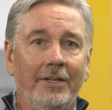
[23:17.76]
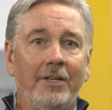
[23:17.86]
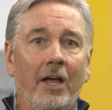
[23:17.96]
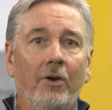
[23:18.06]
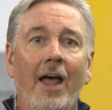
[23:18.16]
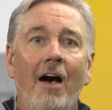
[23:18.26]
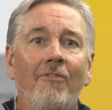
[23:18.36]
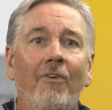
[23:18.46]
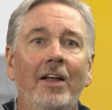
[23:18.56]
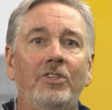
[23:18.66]
titled How
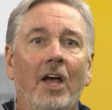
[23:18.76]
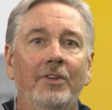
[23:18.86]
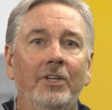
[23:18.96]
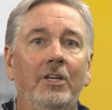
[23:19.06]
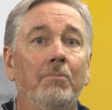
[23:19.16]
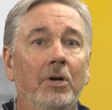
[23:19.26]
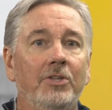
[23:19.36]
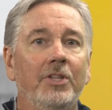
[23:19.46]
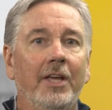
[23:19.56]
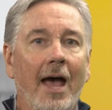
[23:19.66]
Franchising Can
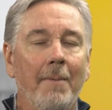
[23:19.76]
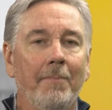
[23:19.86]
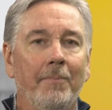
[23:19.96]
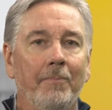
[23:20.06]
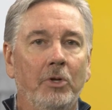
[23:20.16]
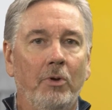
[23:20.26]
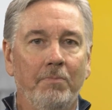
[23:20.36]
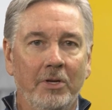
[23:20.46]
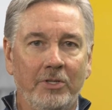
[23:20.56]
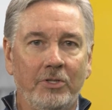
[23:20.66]
Bridge the Gap Between
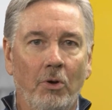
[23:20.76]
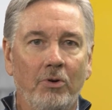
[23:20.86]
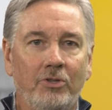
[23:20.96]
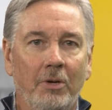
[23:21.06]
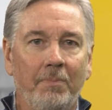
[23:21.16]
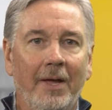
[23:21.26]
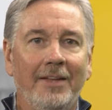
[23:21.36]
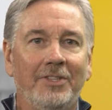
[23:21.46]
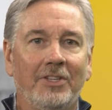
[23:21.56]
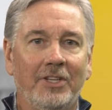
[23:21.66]
Business Ownership
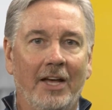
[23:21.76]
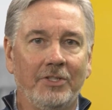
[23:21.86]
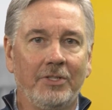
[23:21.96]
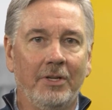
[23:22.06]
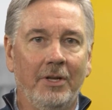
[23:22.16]
and Success,